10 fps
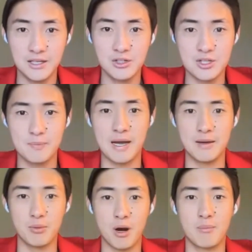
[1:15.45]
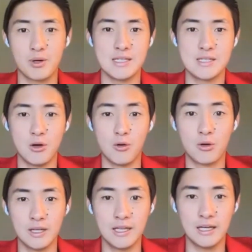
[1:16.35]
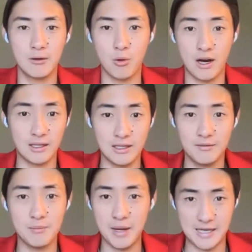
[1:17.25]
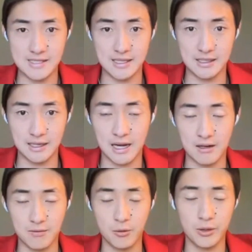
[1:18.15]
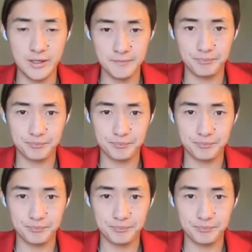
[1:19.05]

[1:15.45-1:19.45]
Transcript: just buying properties locally where I live in Pasadena, California.